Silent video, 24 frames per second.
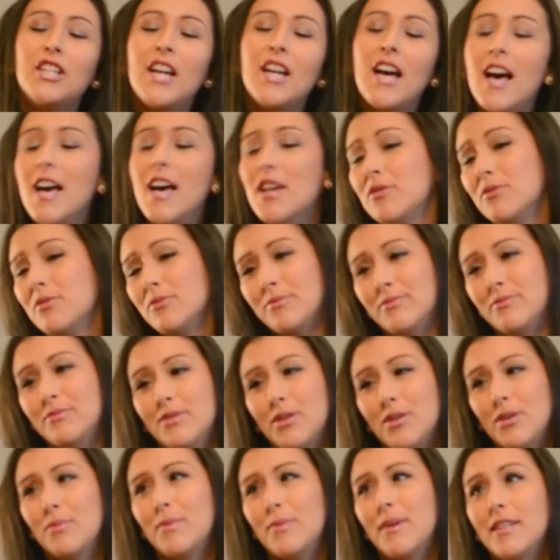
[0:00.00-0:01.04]
I don't
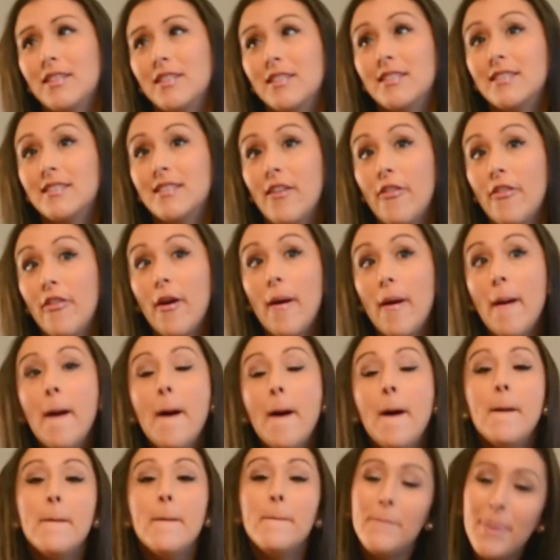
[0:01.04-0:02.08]
know why I just said that,
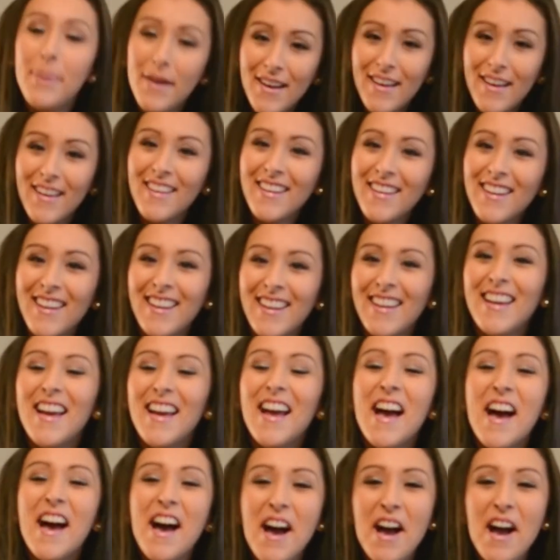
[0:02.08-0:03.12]
but
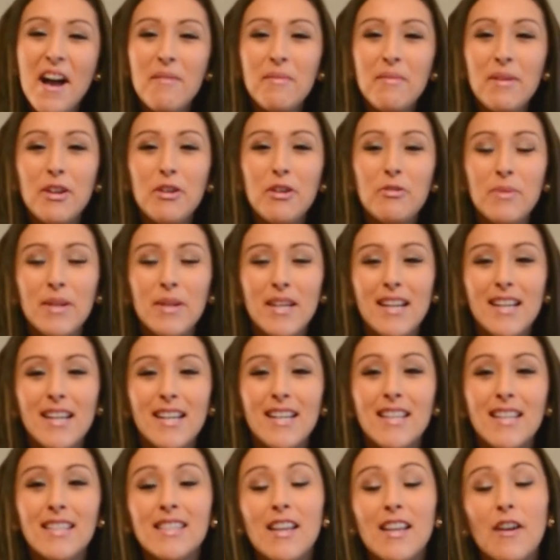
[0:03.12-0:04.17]
I'm here
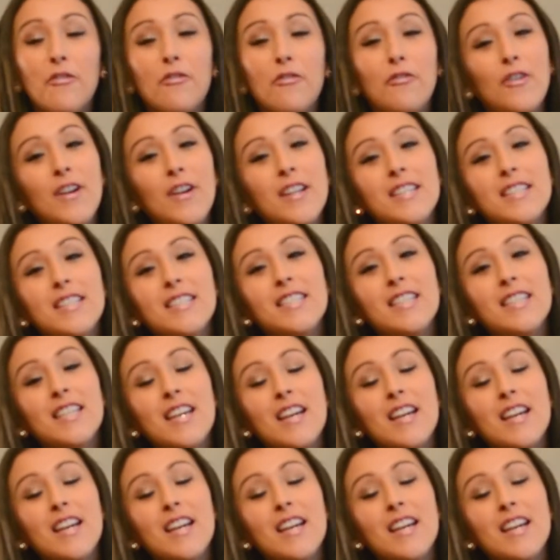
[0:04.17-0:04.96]
because a friend,